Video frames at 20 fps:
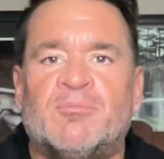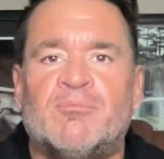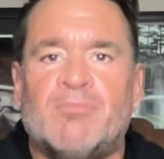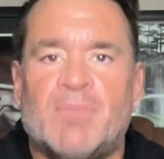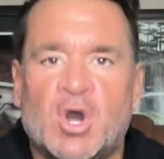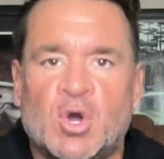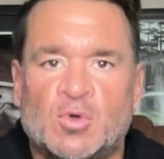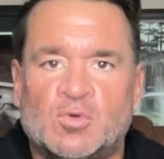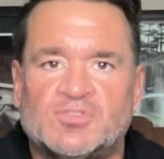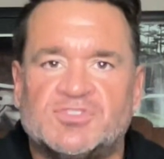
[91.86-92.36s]
the
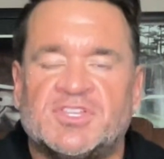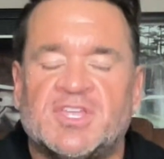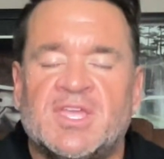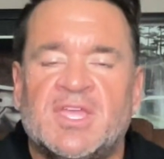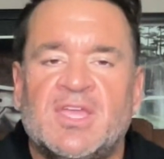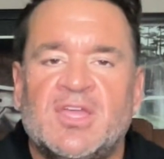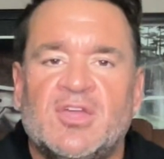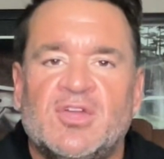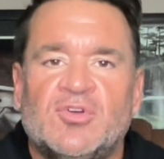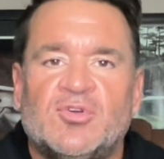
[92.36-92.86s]
most
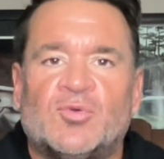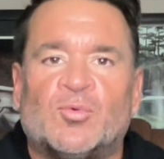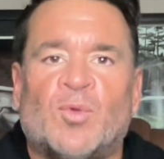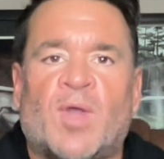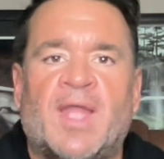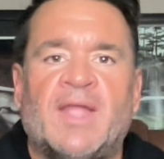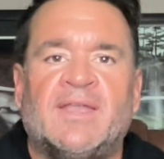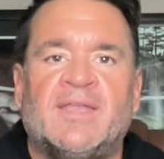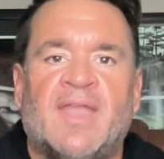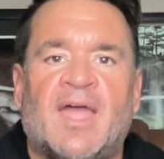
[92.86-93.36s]

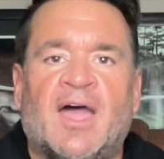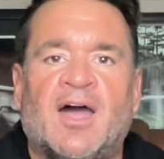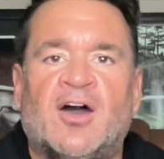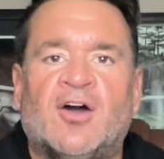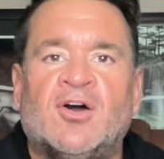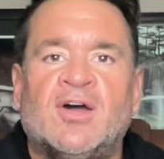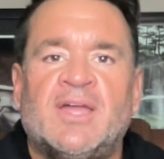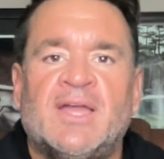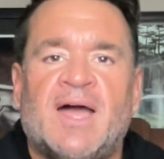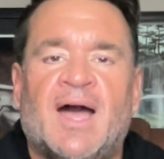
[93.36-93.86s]
right
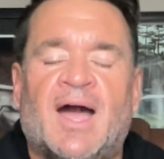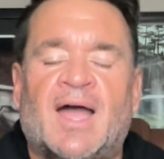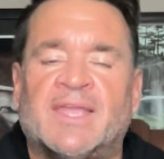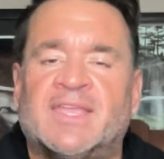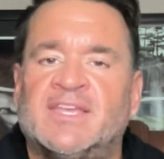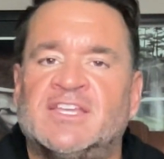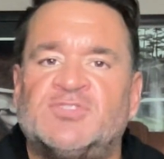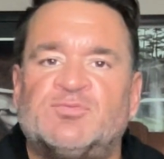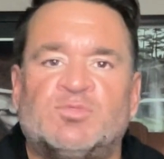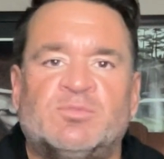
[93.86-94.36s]
now,
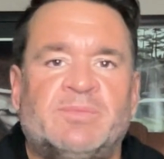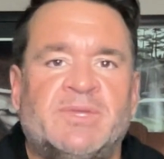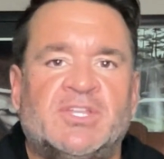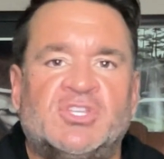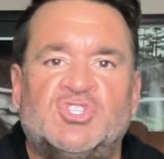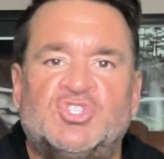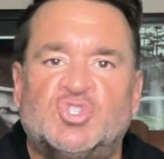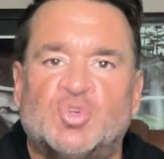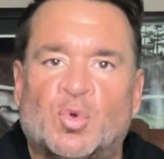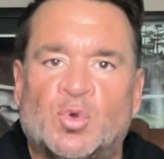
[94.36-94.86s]
I guess, would
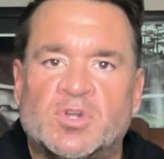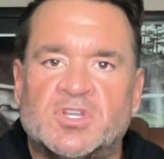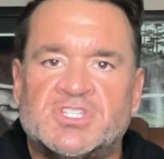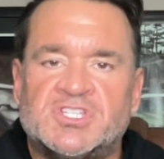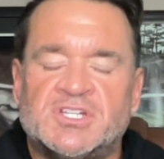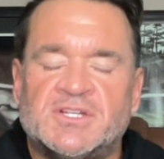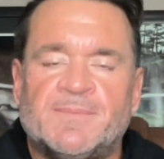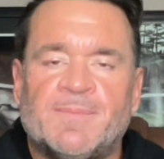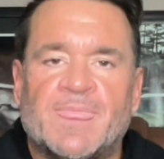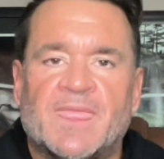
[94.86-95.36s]
be
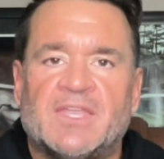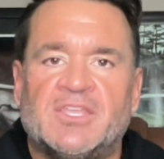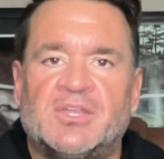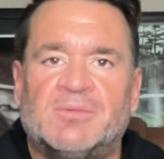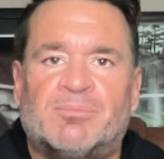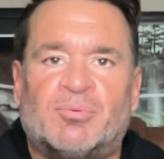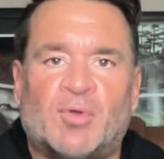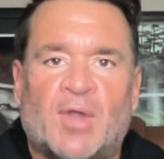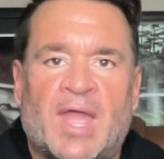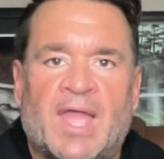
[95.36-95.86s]
Georgia,
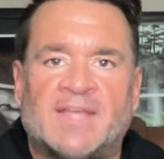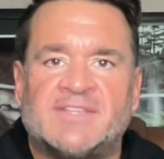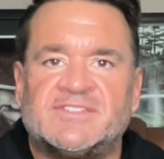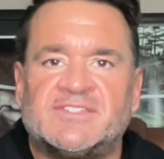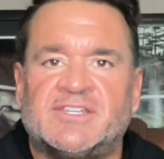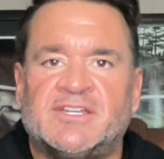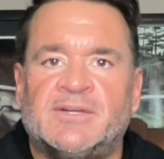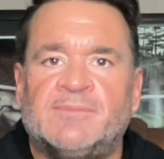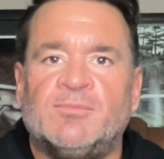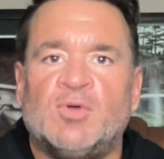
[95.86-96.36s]

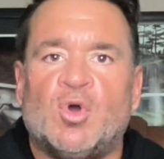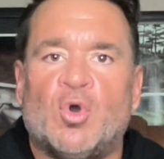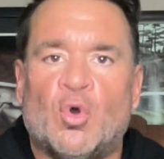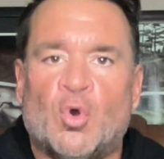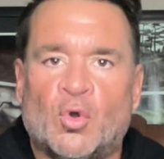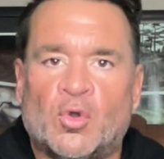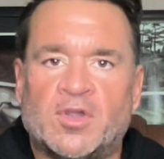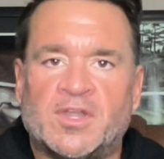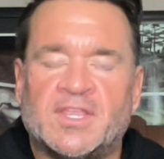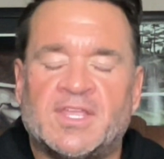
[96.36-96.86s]
Nebraska,
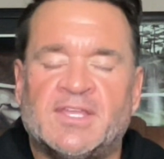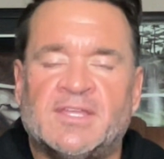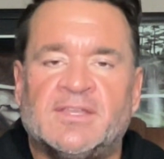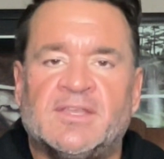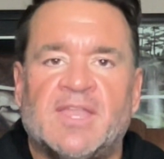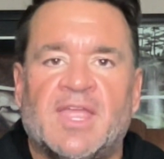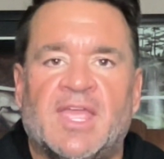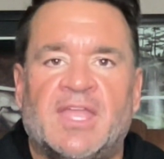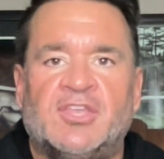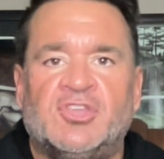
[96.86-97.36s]

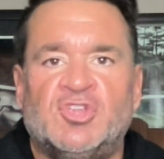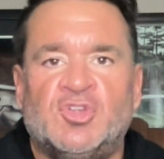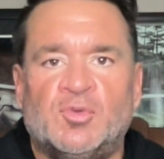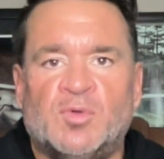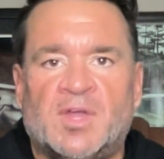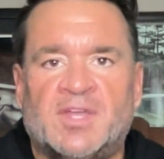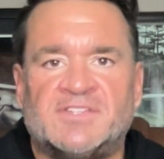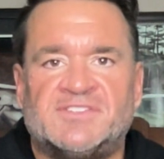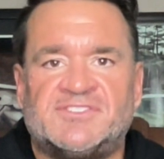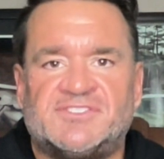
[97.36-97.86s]
Oregon, and
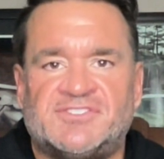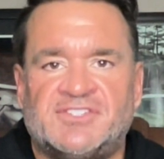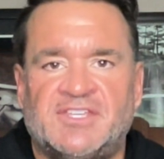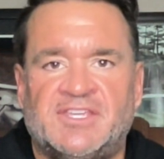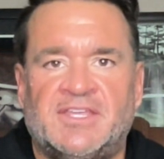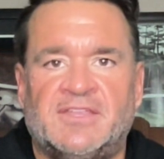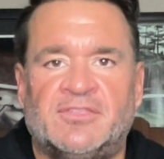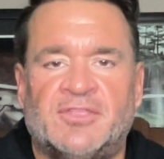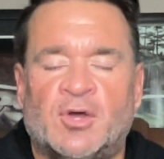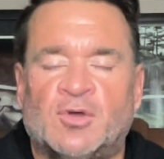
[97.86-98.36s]
U S
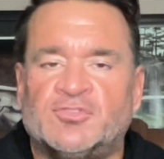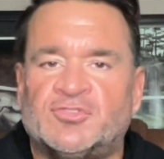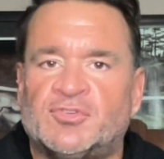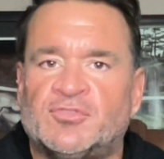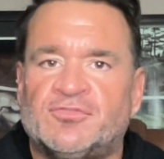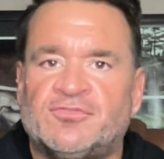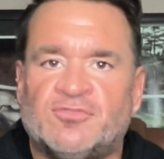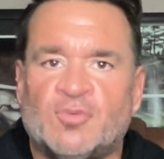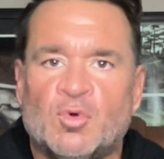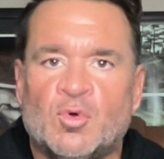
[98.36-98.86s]
C. Those
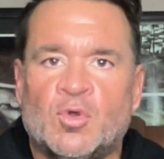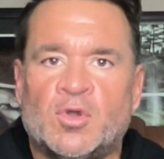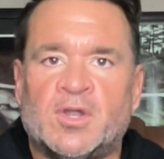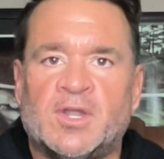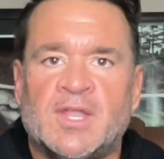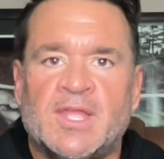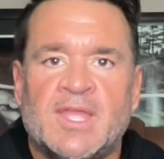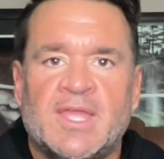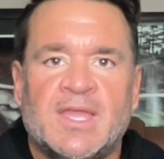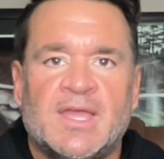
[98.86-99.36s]
are
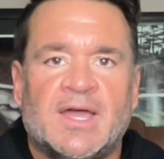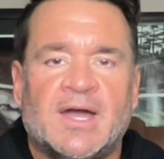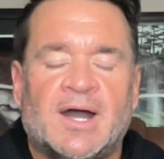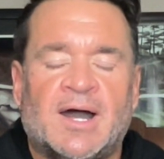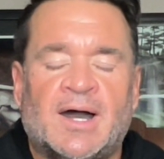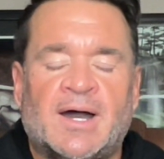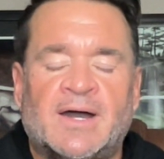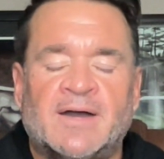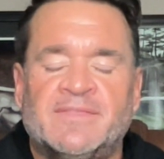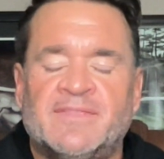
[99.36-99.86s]
four
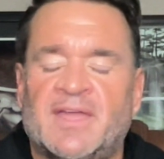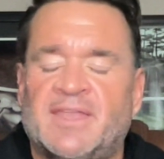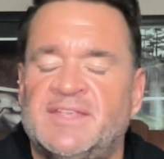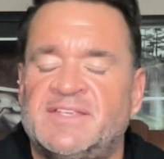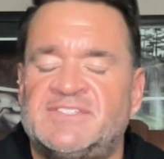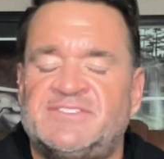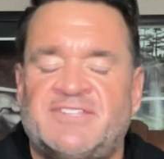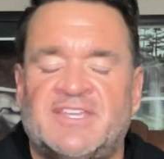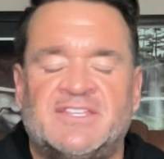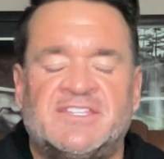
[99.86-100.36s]
uh, that
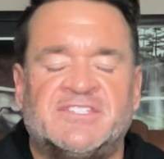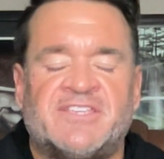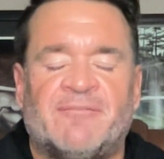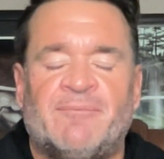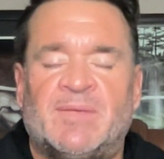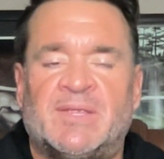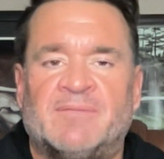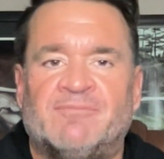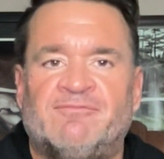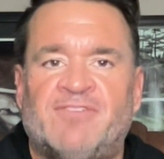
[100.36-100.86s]
he said just
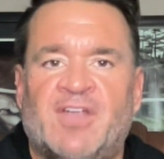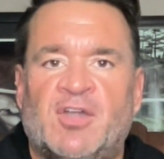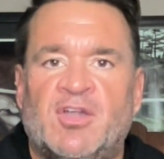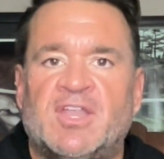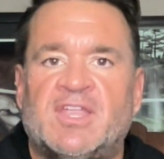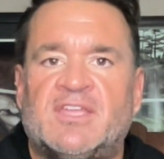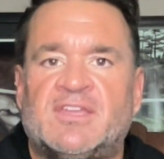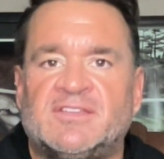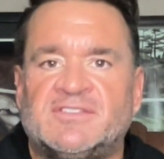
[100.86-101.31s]
have been very